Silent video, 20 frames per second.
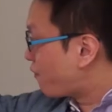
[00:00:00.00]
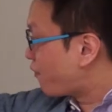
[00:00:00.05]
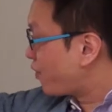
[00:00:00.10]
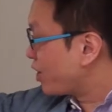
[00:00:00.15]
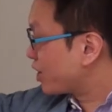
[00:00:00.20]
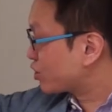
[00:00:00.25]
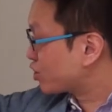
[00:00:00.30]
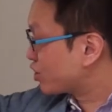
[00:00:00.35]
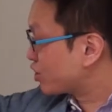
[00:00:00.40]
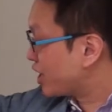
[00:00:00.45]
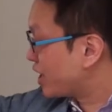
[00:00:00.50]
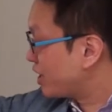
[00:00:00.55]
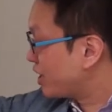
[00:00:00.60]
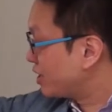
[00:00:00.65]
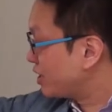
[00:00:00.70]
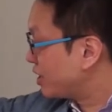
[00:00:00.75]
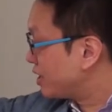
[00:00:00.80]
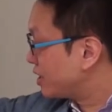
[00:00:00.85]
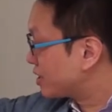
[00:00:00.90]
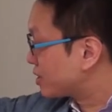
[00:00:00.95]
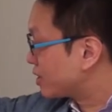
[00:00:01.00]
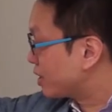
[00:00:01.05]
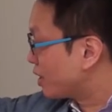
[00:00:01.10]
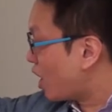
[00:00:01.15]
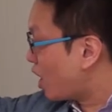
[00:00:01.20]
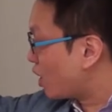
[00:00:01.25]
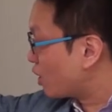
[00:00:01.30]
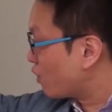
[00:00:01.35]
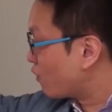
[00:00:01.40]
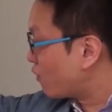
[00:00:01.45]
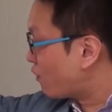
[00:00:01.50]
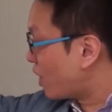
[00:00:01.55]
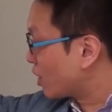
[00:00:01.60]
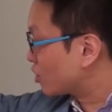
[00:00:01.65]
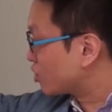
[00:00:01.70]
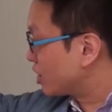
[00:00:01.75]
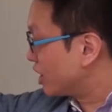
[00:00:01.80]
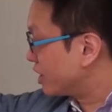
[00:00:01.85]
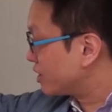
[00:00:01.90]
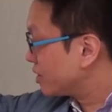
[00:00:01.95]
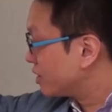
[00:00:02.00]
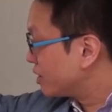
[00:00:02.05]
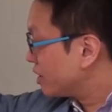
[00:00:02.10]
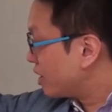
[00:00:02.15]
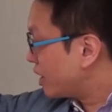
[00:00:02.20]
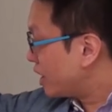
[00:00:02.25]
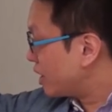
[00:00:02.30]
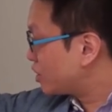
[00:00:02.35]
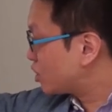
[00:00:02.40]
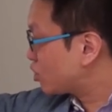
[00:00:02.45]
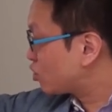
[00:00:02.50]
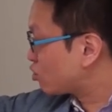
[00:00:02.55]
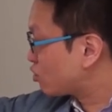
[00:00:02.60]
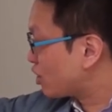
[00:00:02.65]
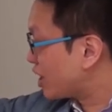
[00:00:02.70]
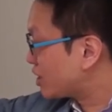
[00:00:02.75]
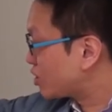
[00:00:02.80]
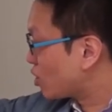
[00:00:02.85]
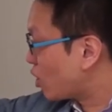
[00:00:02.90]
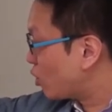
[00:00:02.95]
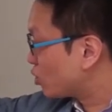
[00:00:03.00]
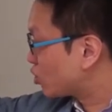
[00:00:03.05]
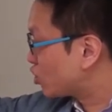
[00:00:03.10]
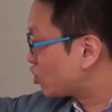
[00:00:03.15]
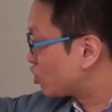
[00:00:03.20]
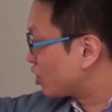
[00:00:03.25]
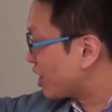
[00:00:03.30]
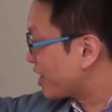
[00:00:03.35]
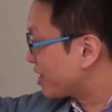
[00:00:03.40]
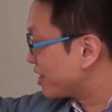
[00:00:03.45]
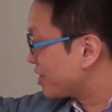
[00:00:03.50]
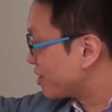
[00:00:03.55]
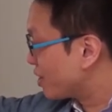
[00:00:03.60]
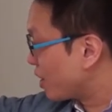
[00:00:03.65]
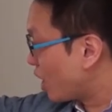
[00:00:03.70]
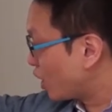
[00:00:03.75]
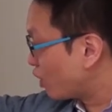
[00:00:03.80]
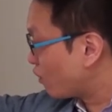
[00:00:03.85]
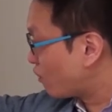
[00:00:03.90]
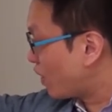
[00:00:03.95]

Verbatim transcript: friction is the other function, and stress or strain is the other